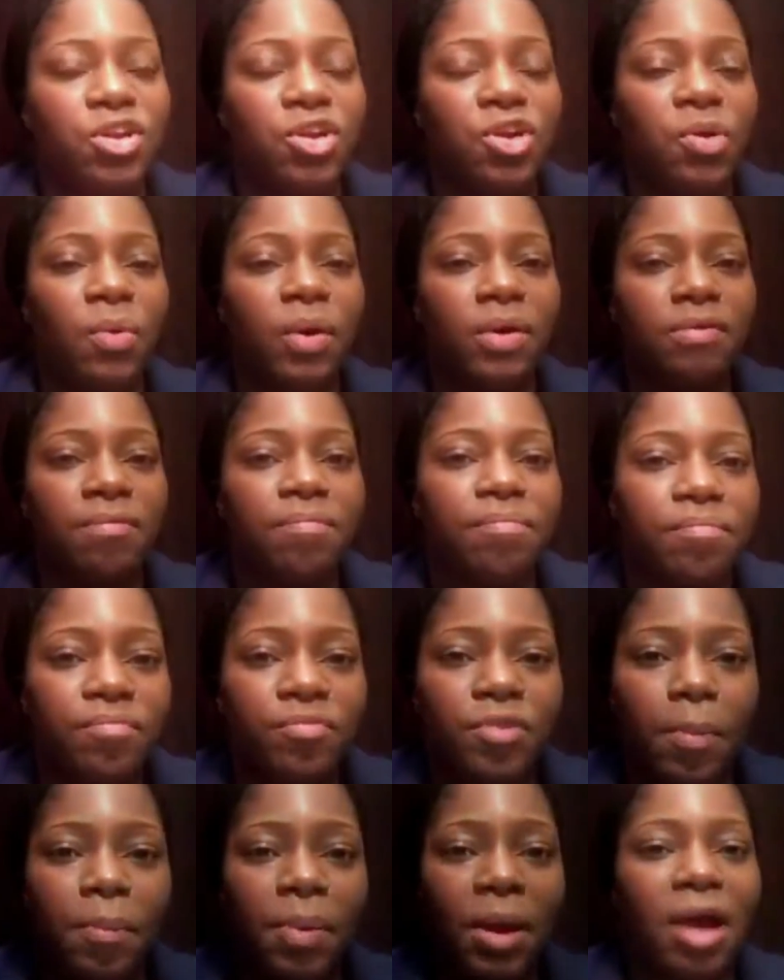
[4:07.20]
know what?
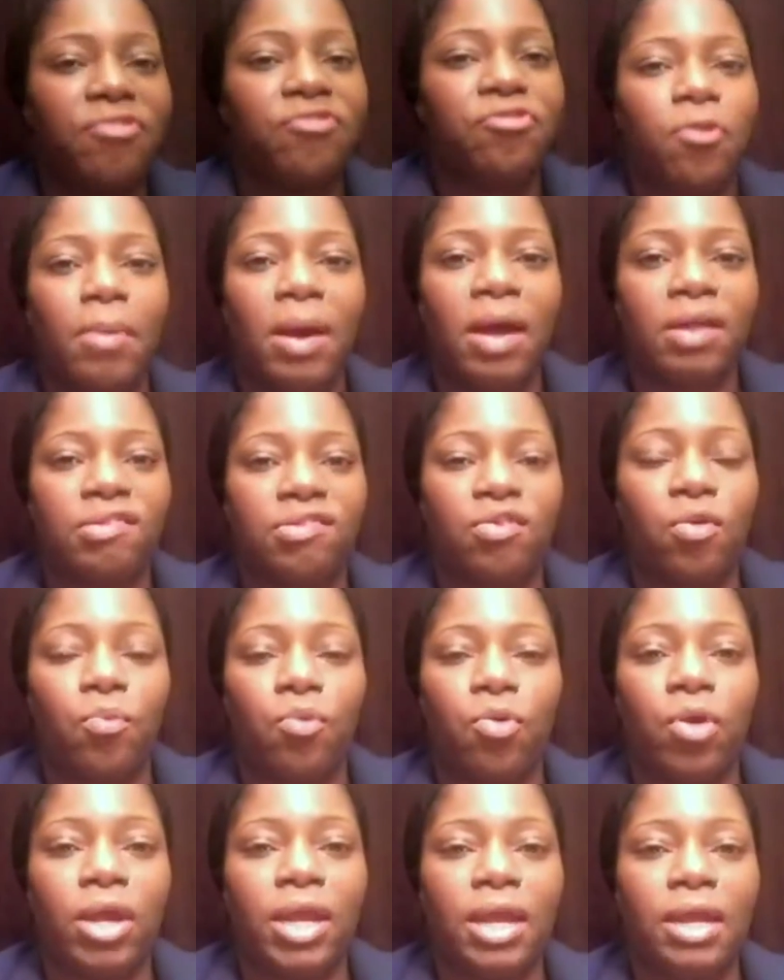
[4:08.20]
The platform has stopped
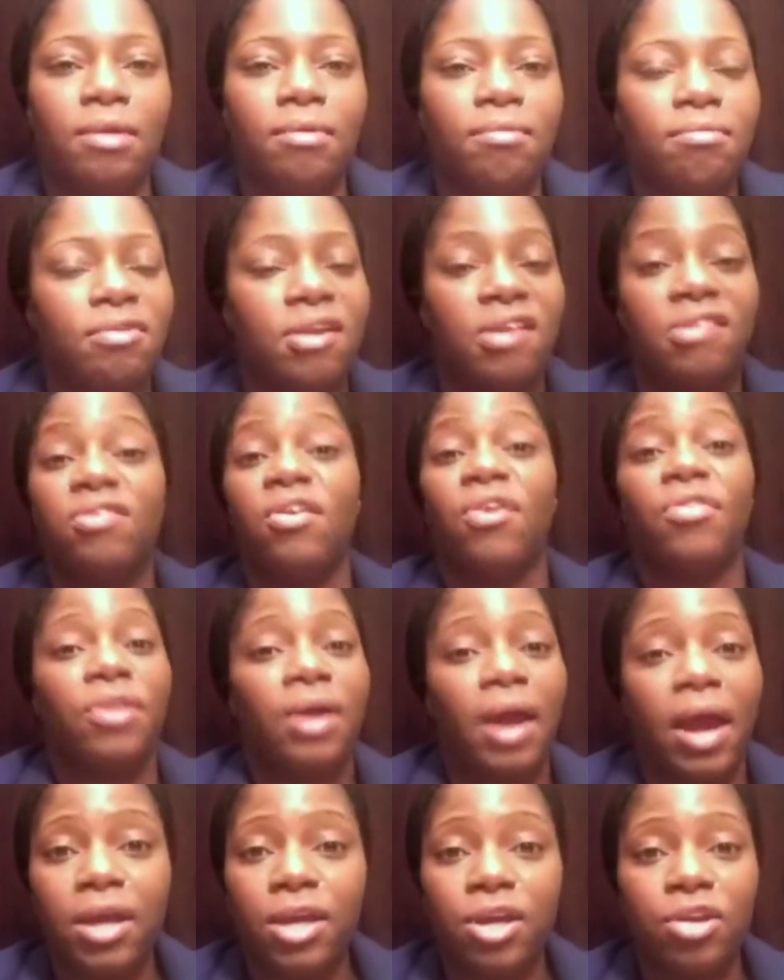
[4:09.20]
working. There's nothing
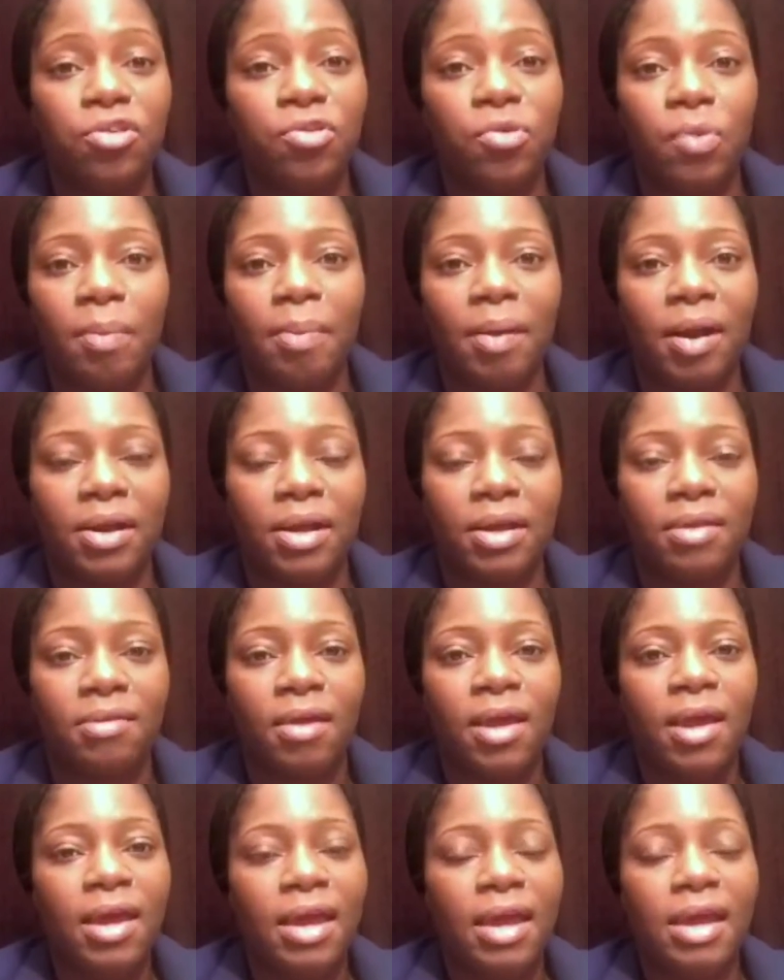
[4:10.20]
I can do about it.
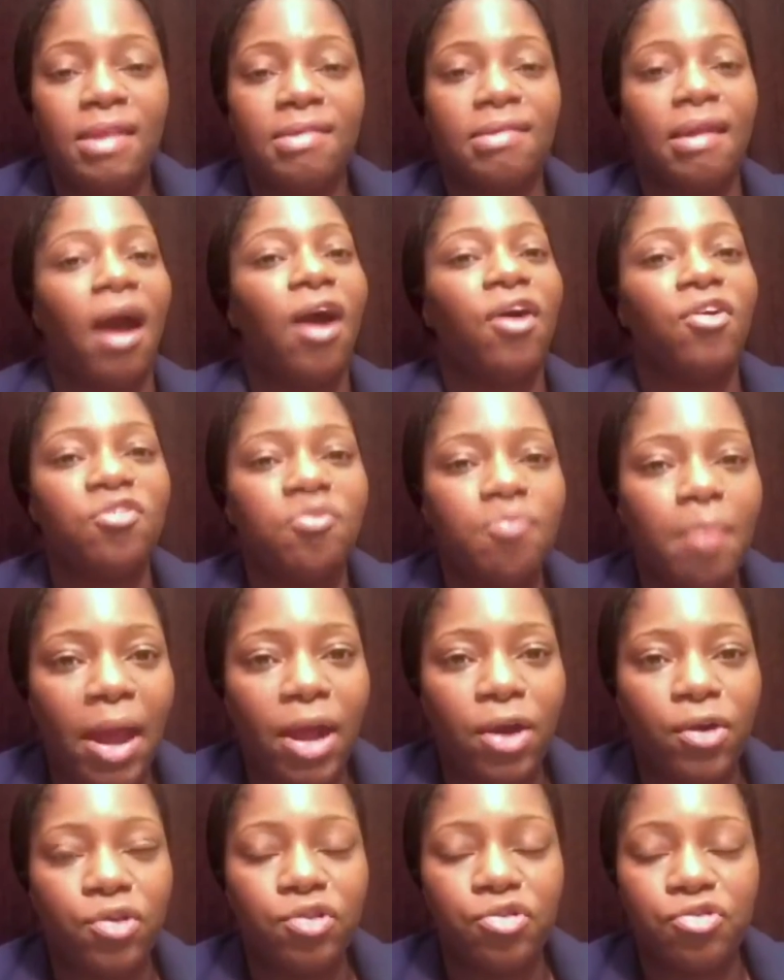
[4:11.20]
It is out of my
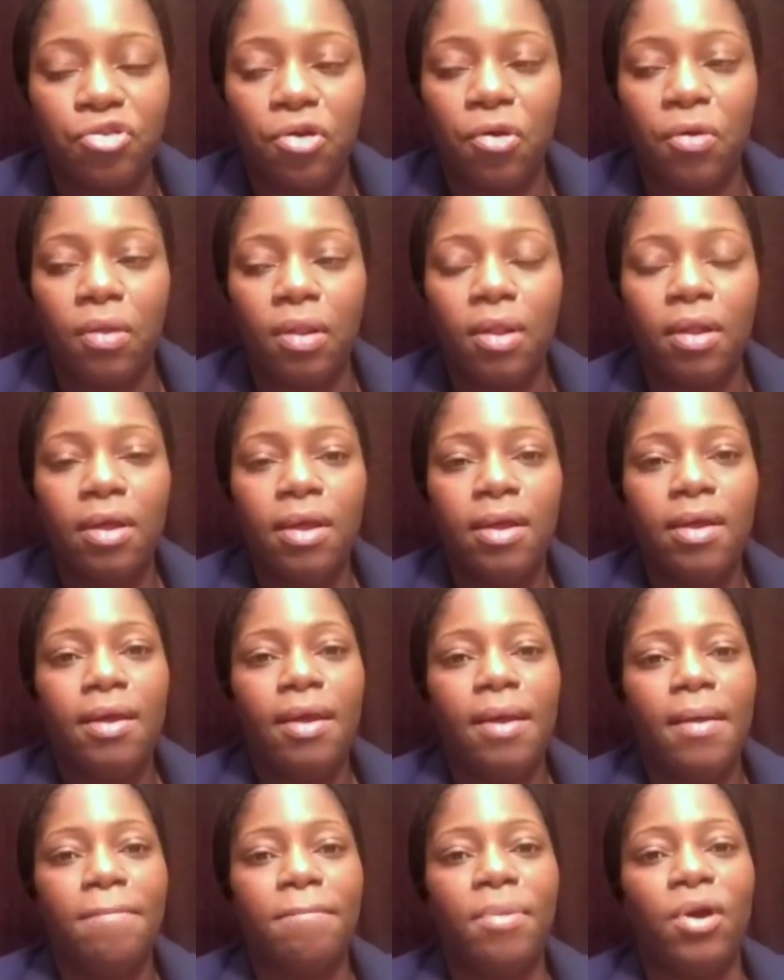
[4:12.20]
control.
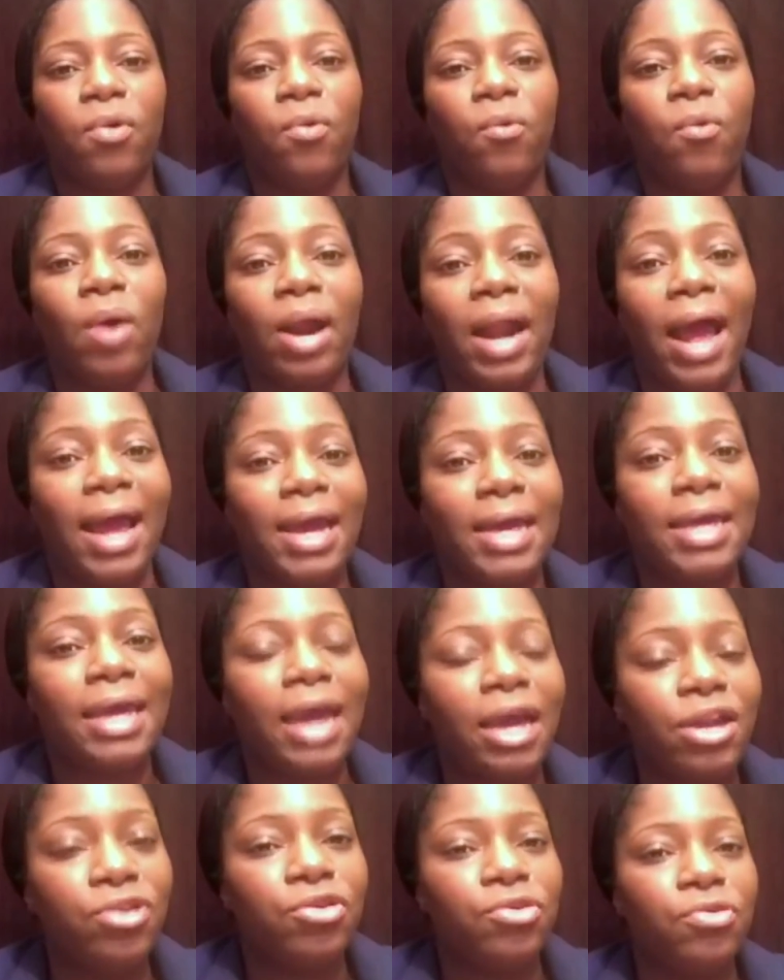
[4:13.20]
But what I
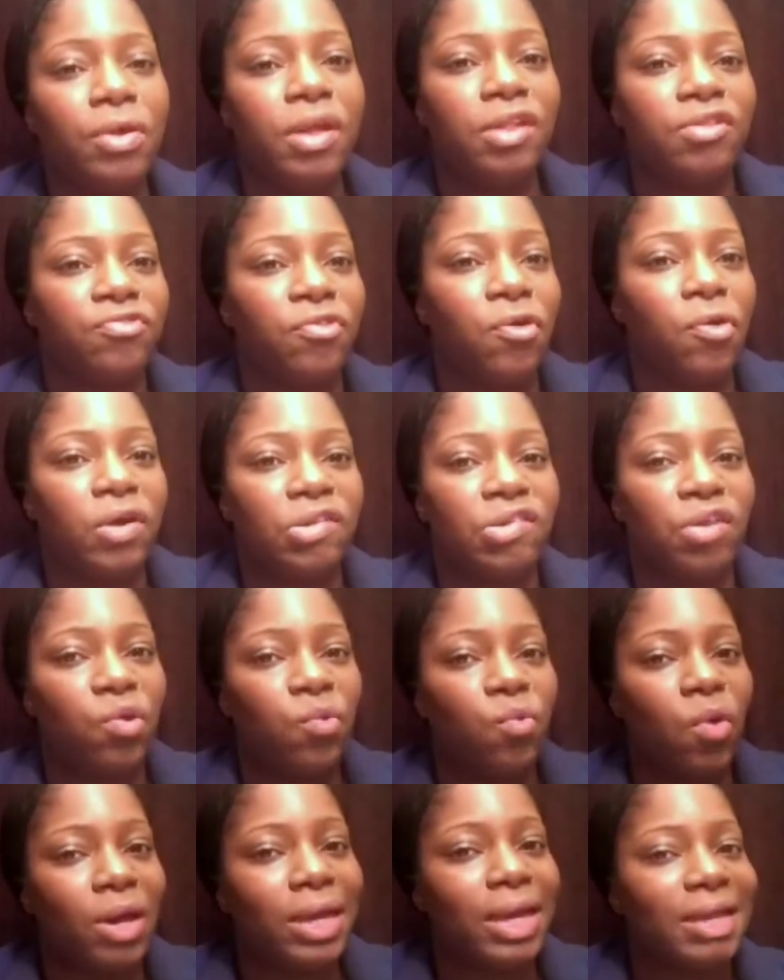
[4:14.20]
can do is focus
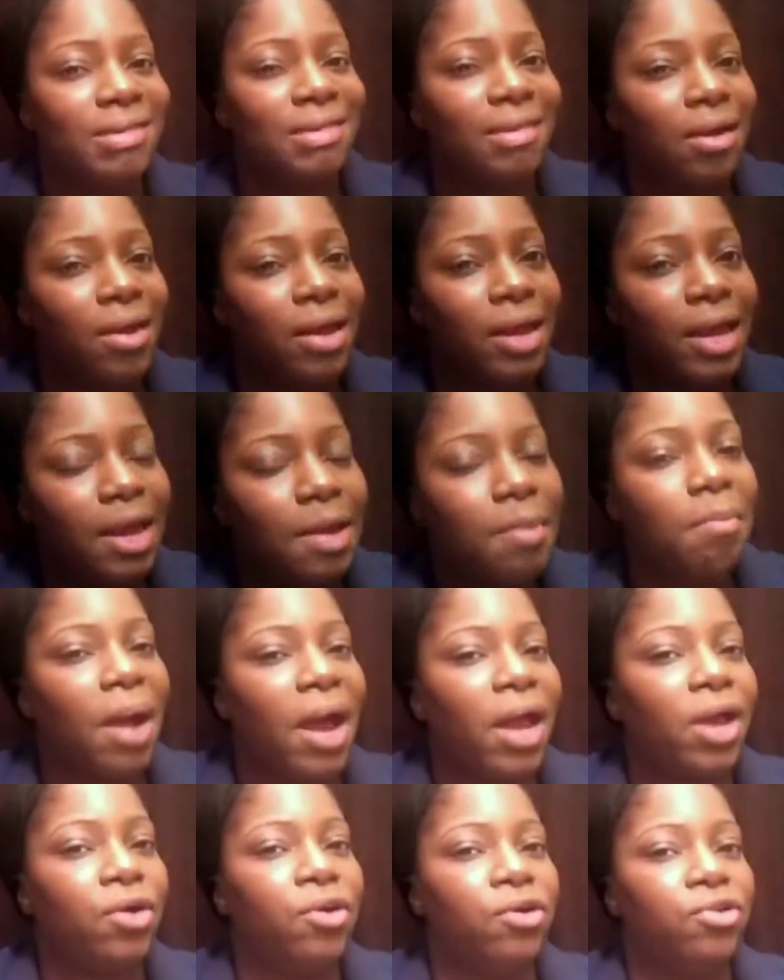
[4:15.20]
on what is in
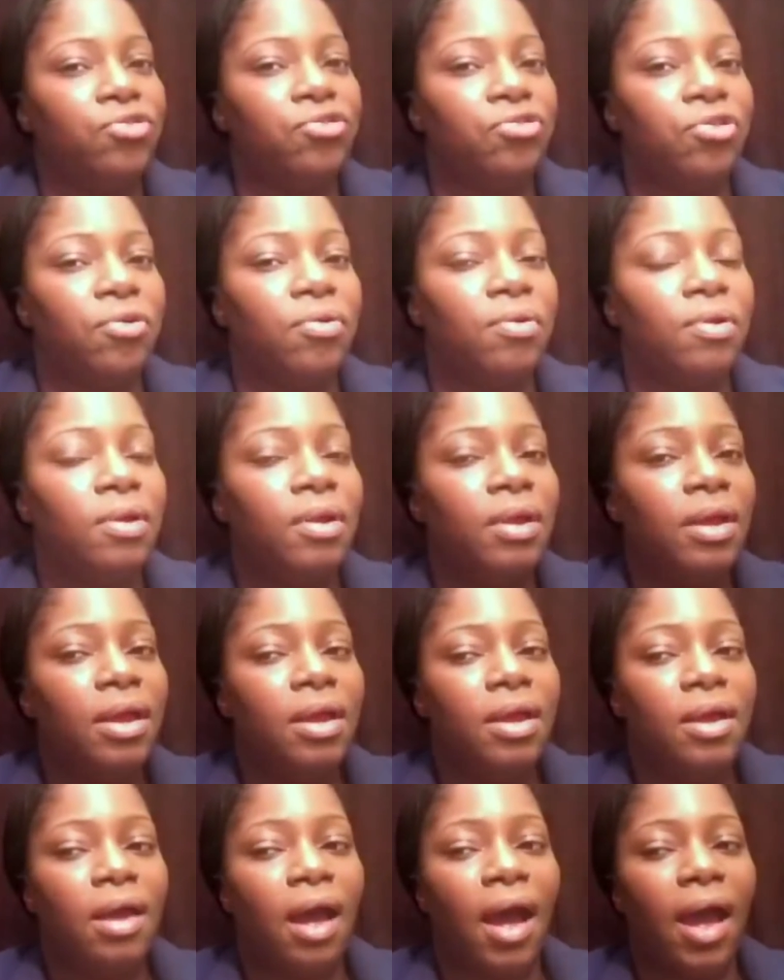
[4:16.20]
my control.
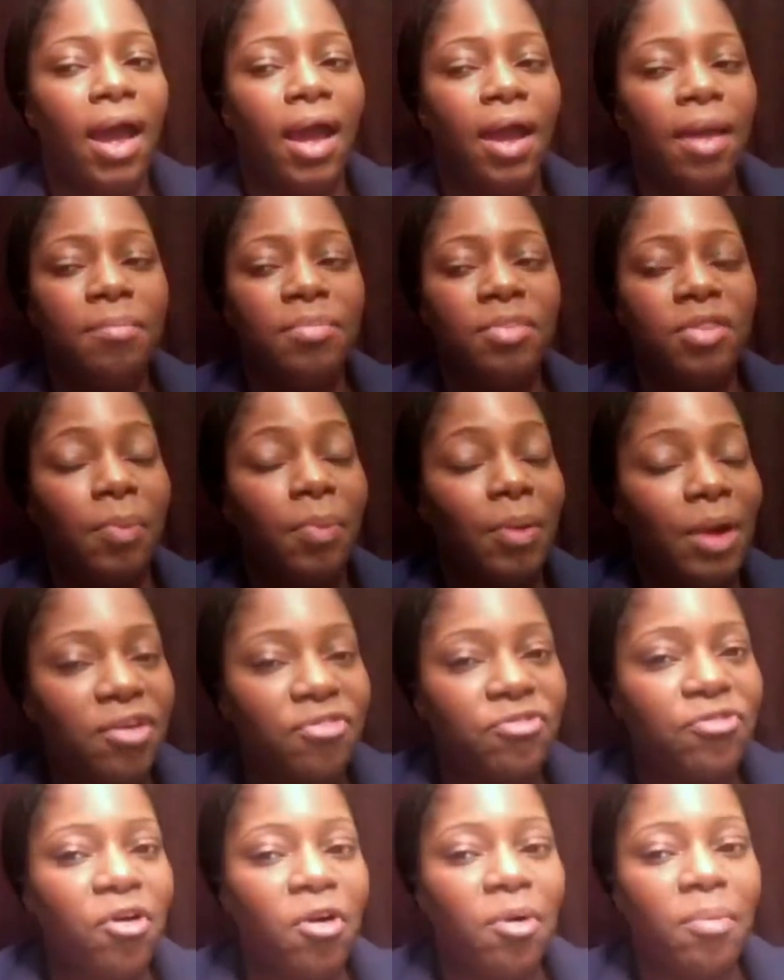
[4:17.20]
The
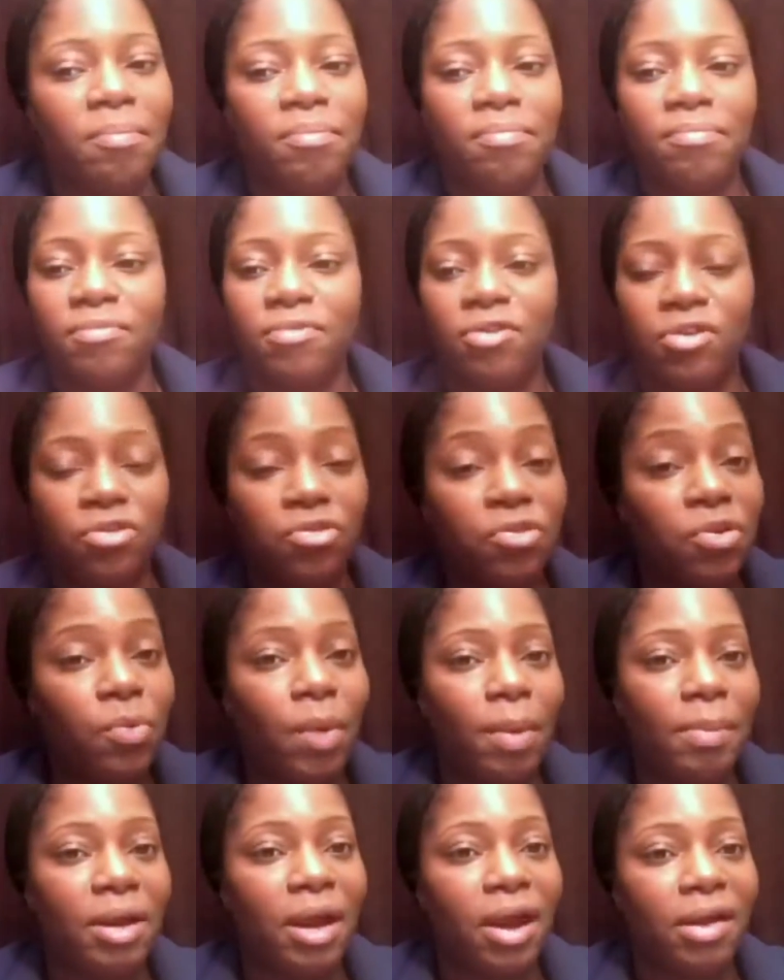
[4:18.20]
platform to do the
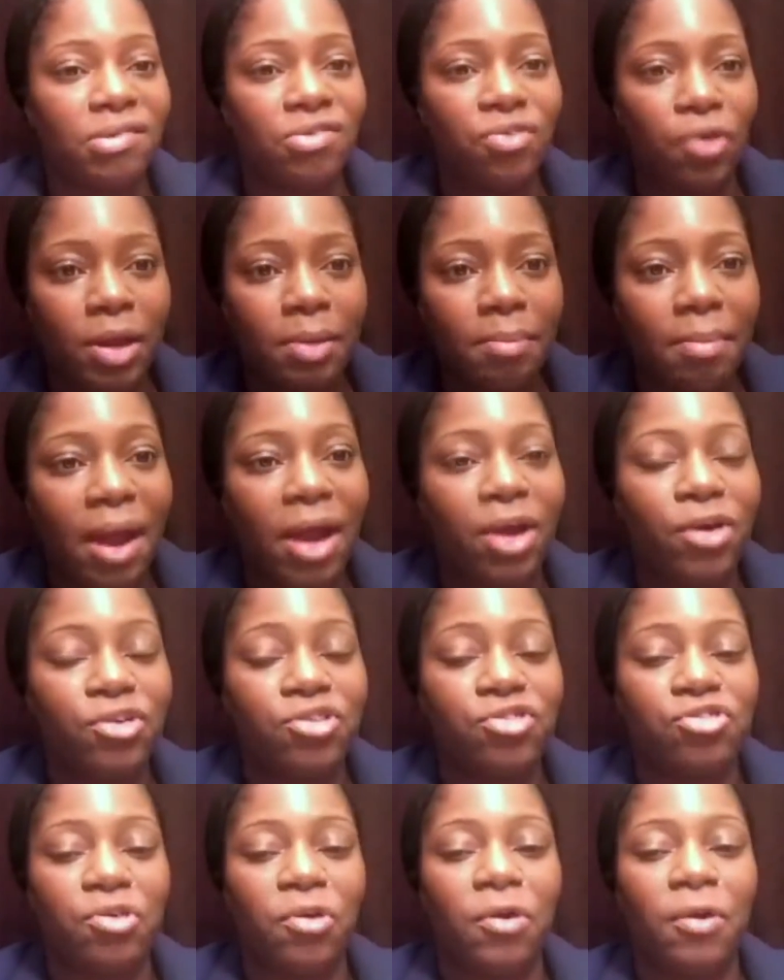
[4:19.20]
webinar is not in my
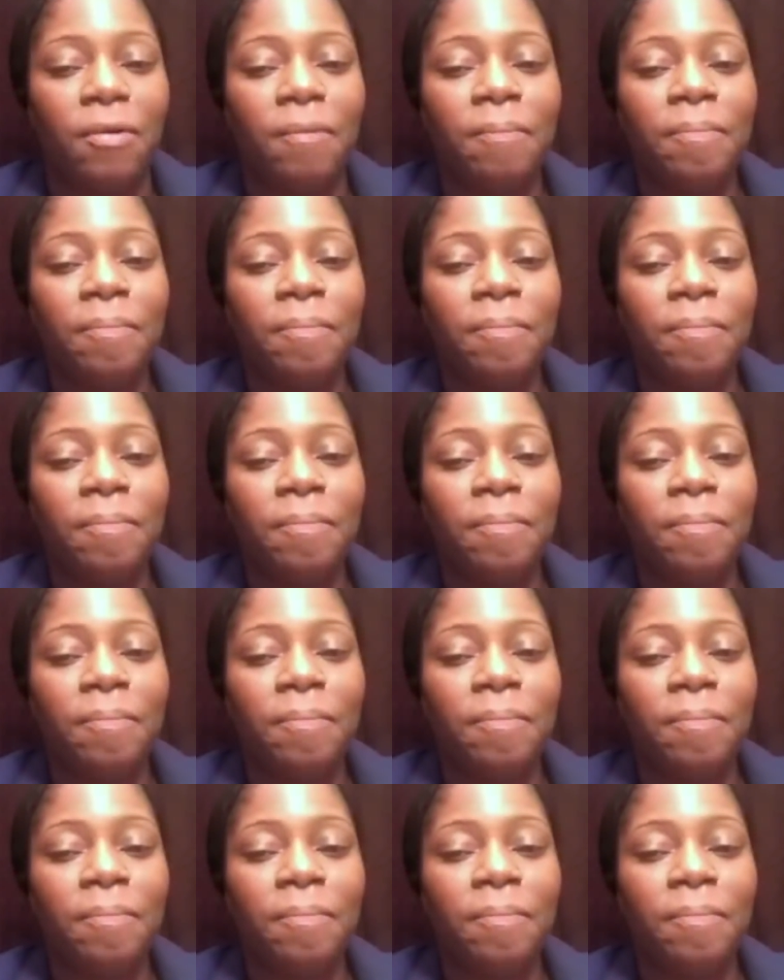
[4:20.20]
control,